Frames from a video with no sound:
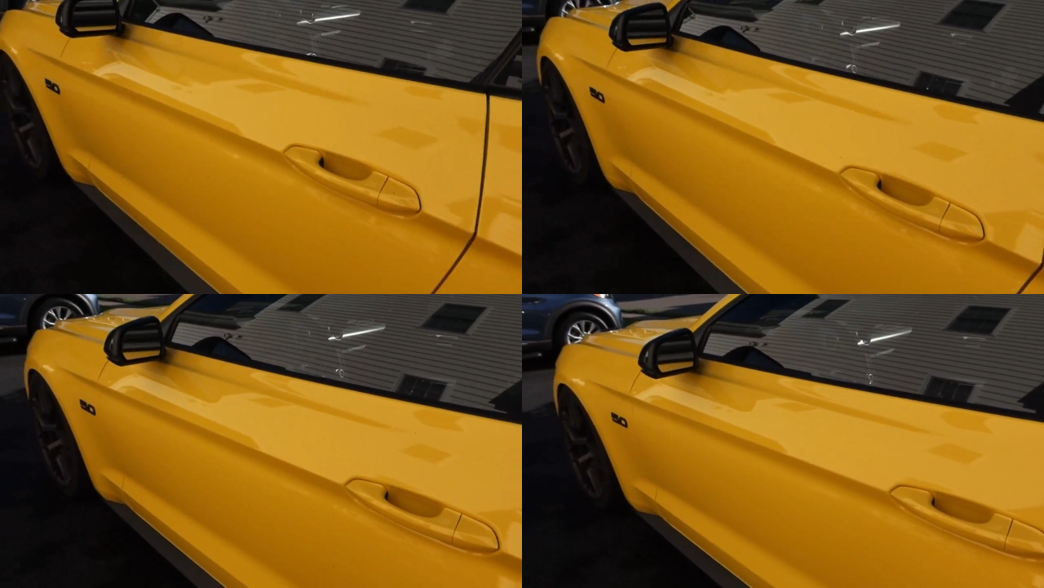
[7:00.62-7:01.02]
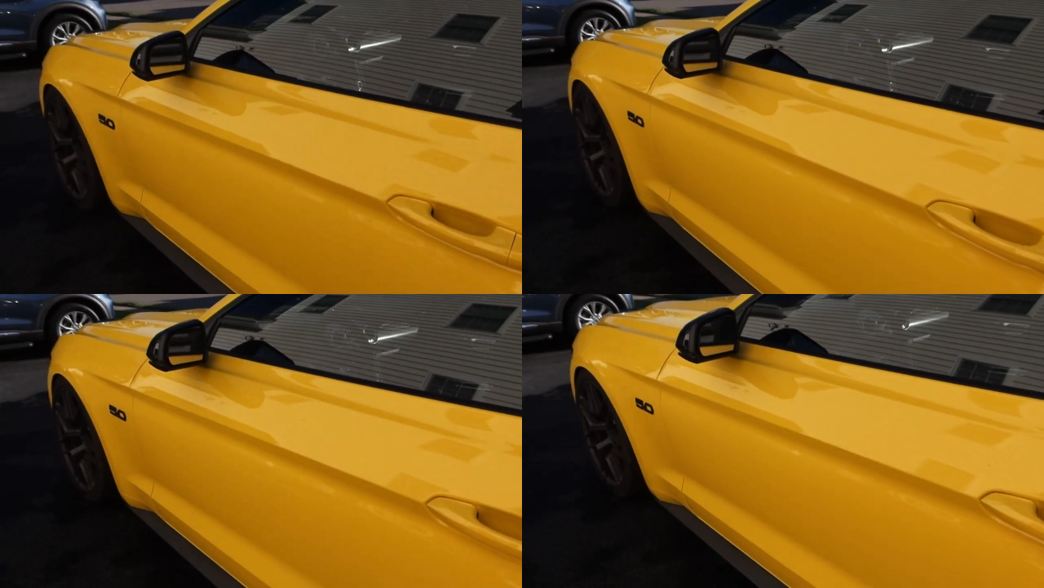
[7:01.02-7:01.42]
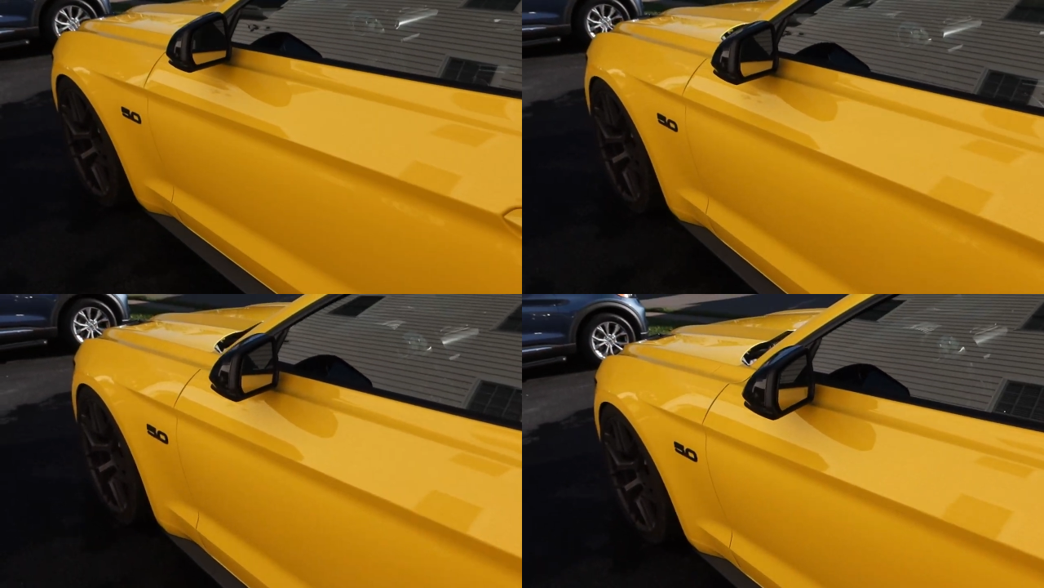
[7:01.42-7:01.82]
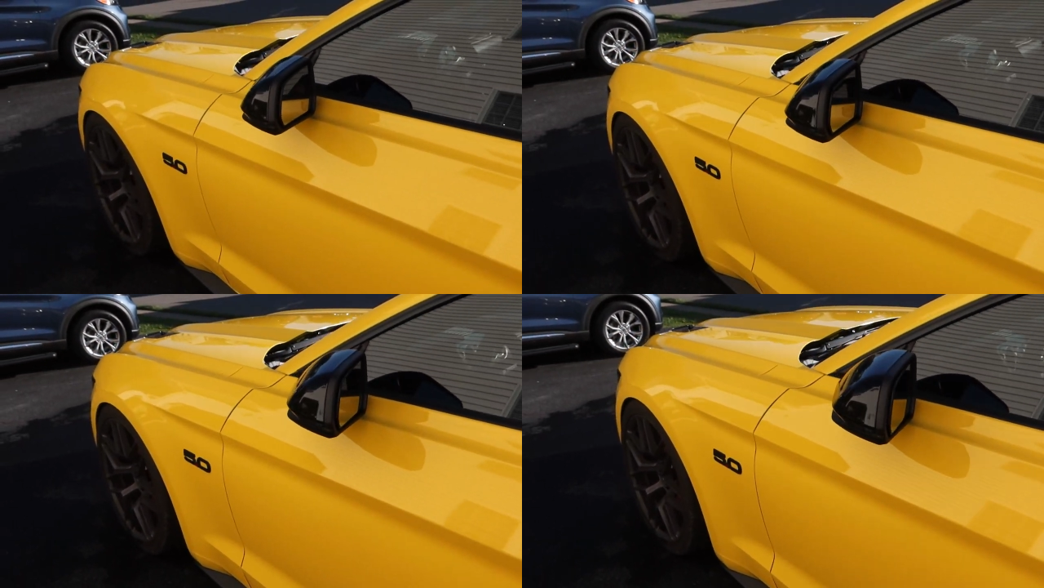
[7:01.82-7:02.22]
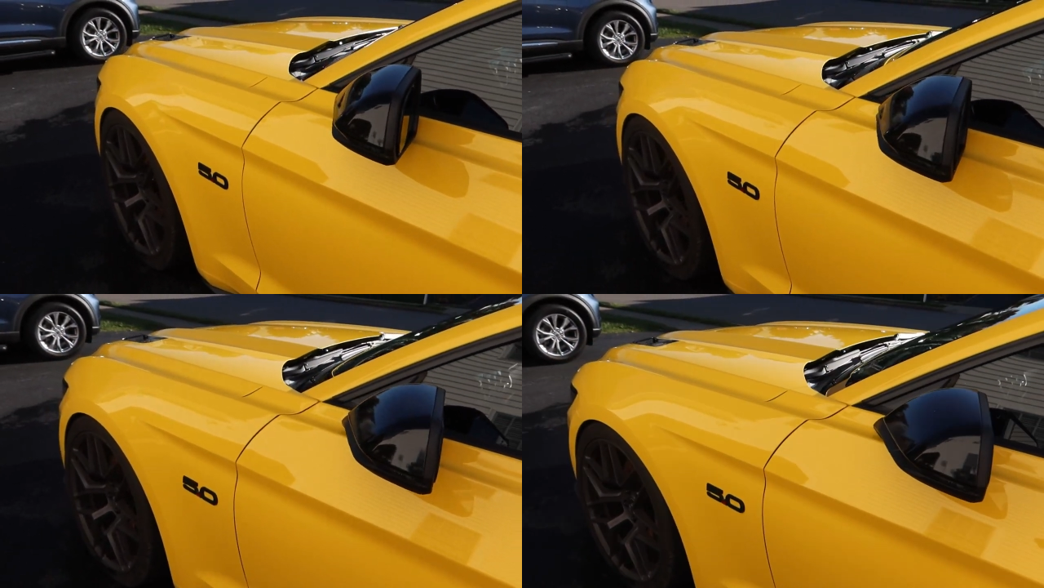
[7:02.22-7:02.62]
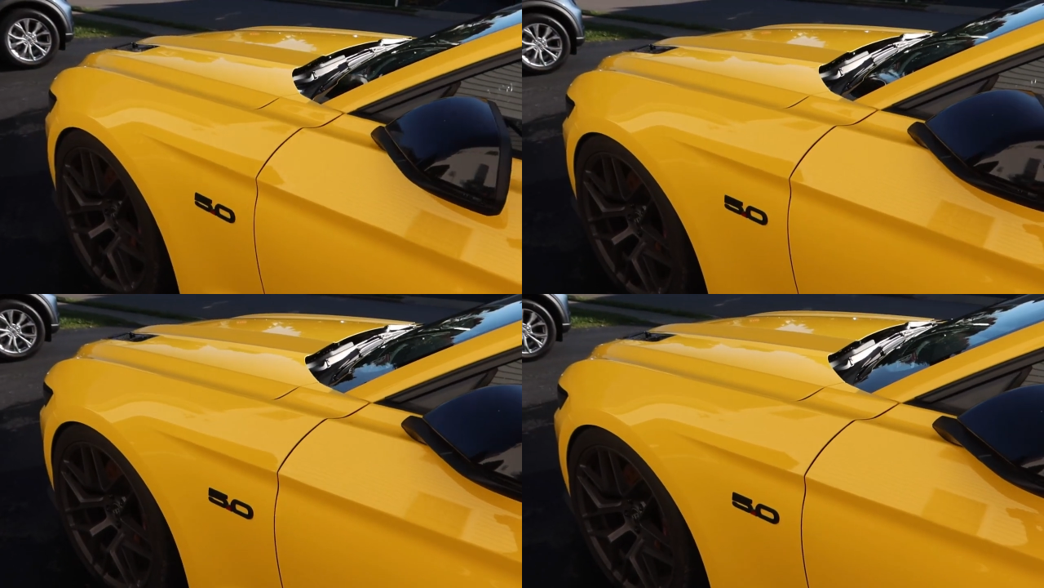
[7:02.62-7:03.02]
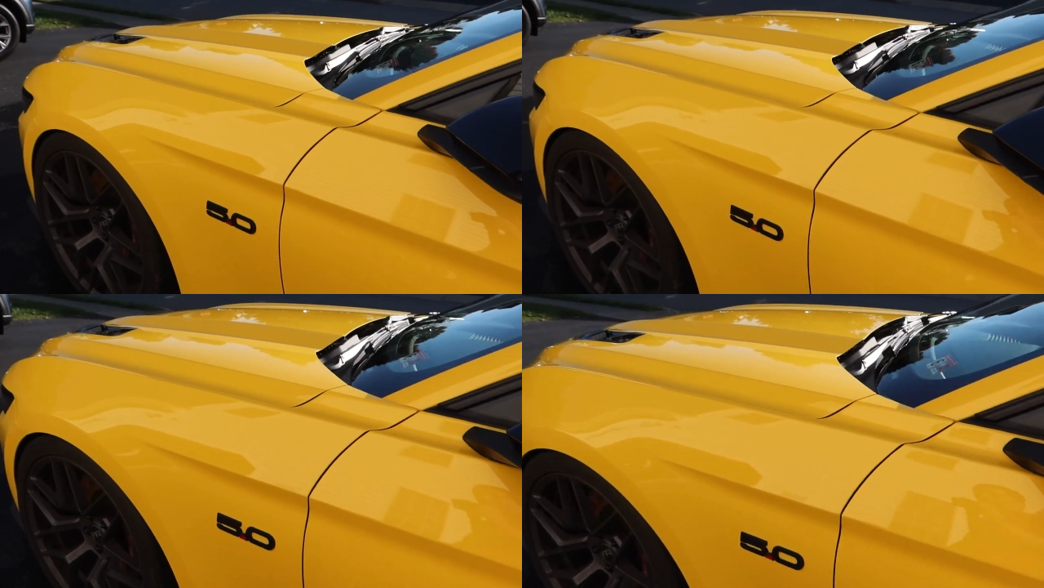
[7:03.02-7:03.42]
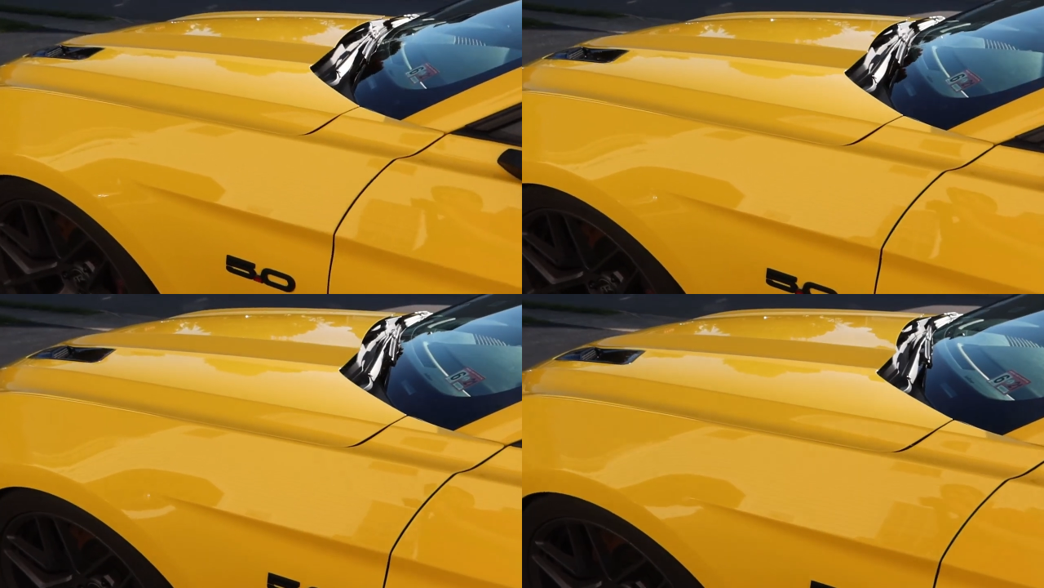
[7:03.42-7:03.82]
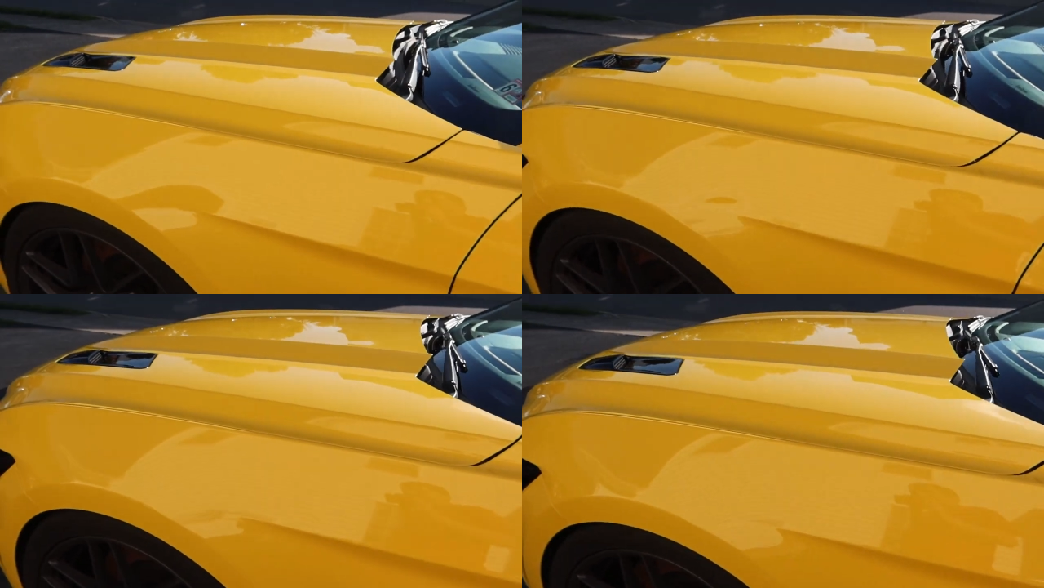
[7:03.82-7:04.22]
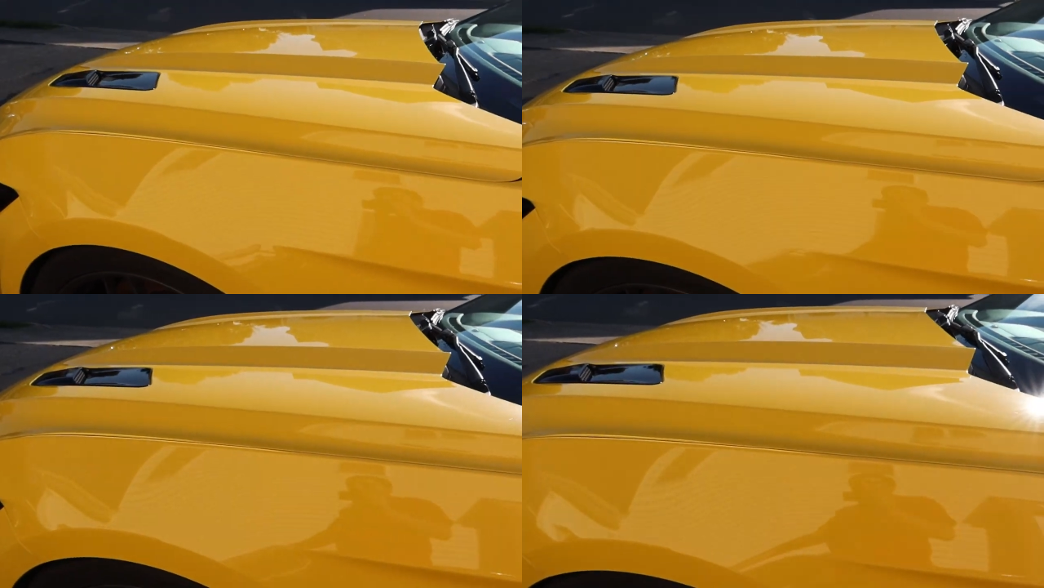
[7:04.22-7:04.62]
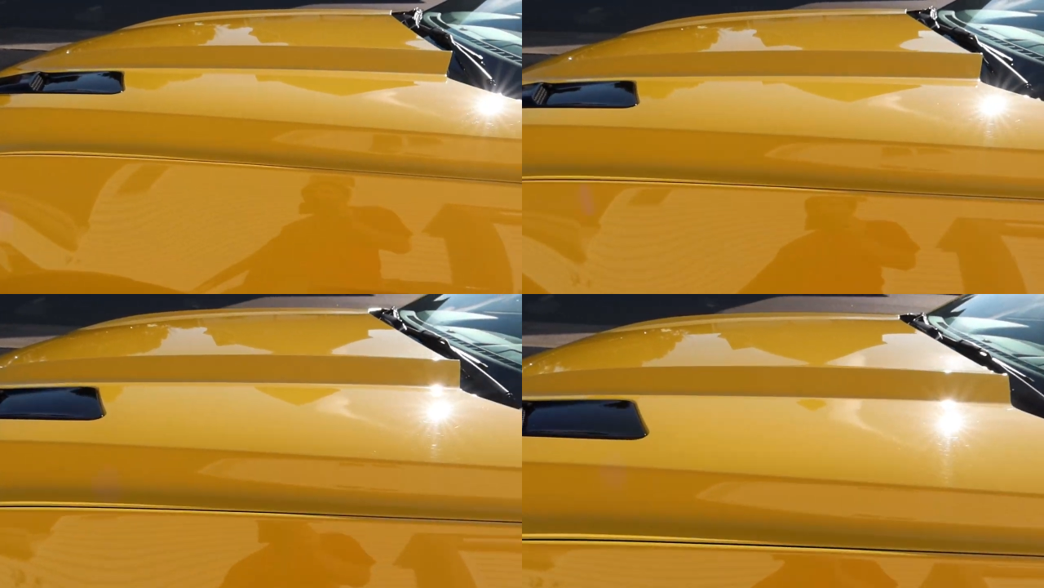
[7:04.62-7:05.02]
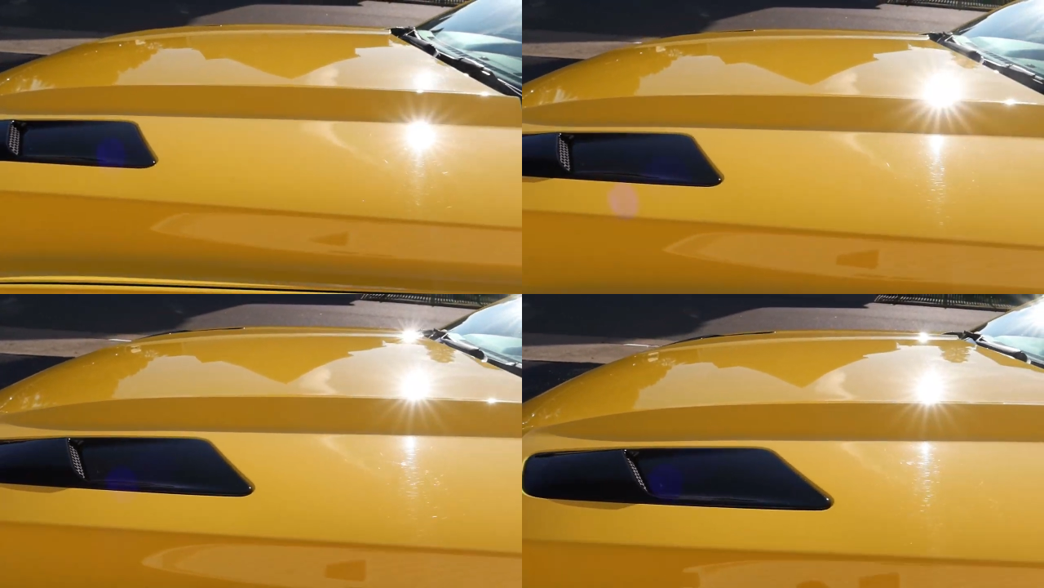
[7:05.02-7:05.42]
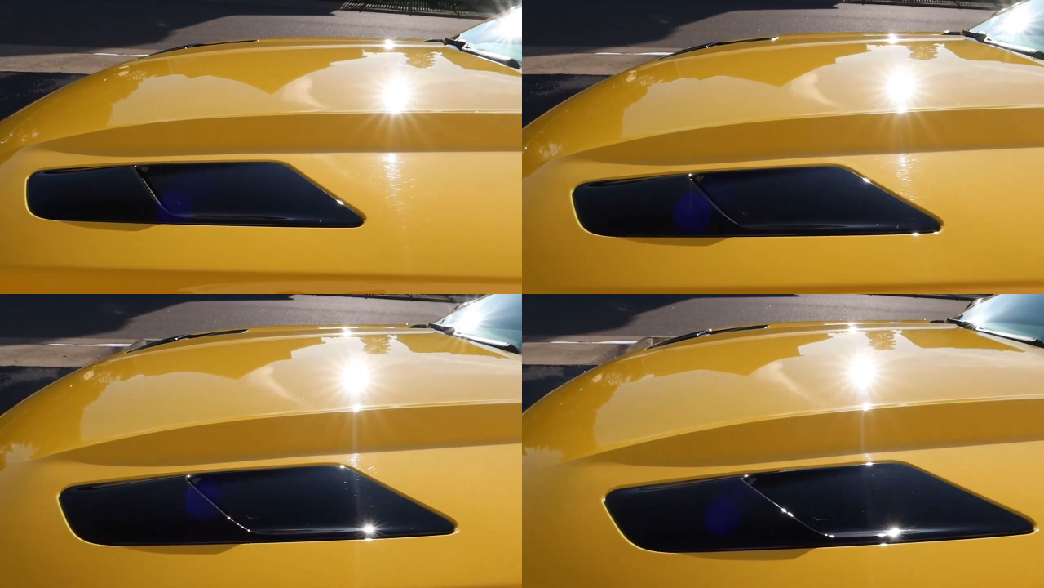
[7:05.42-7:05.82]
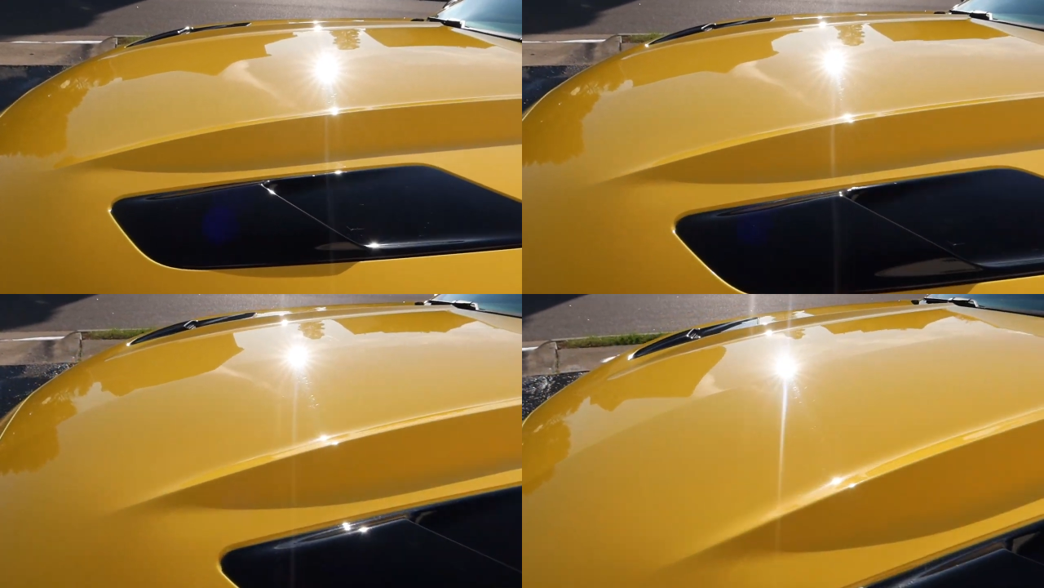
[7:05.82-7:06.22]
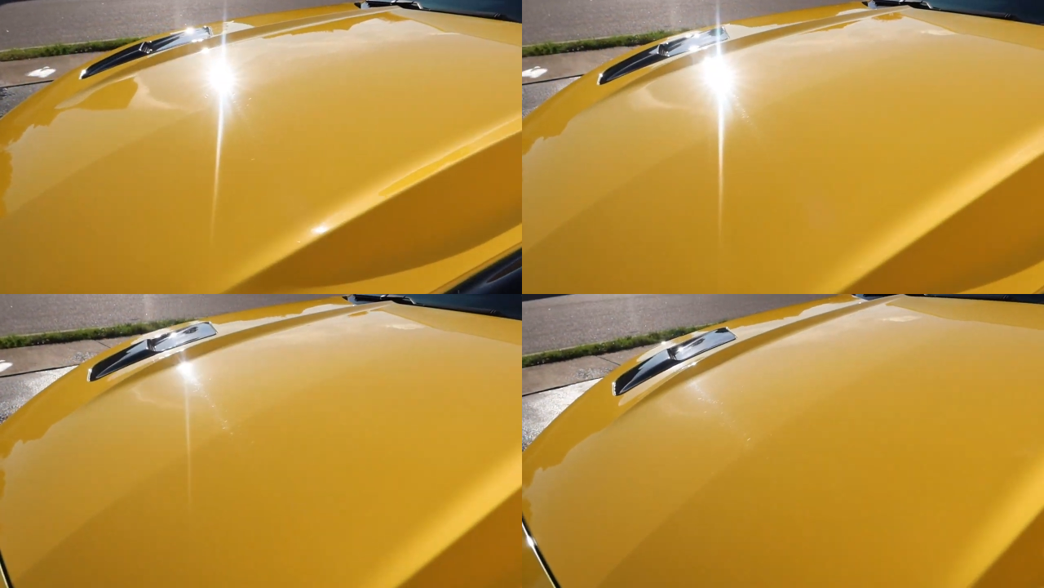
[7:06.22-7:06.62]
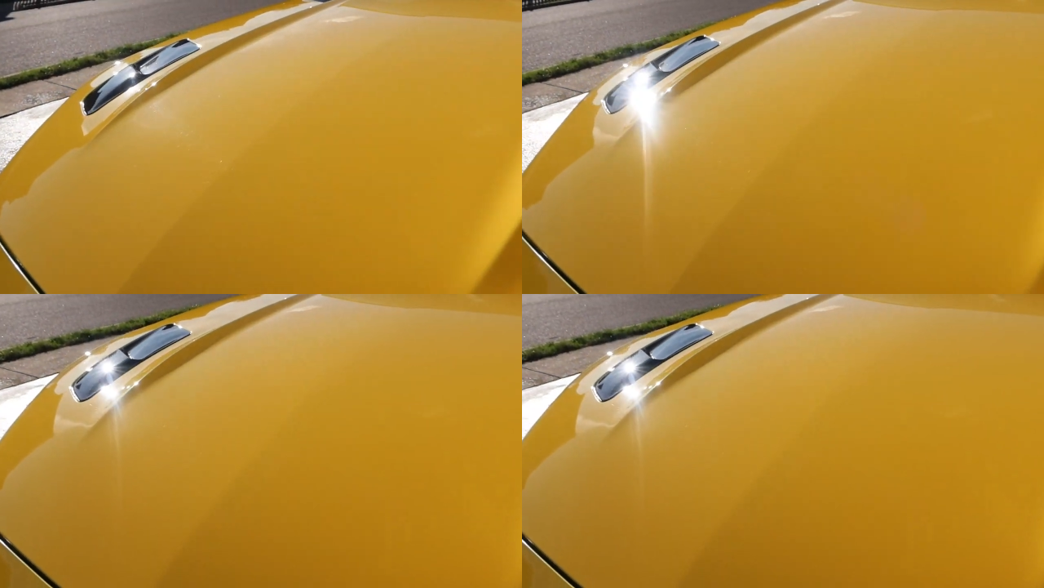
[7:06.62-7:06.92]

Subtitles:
[unreadable: no face in view]